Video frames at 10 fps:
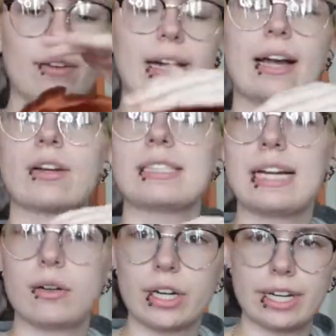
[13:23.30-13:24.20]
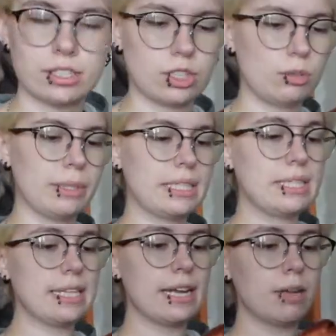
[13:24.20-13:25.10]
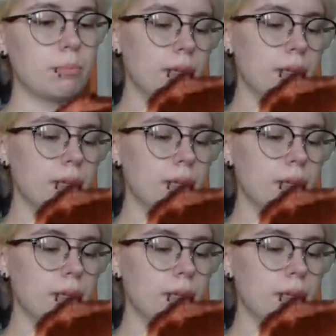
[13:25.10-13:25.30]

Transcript: right now because now her hair is a little bit damp.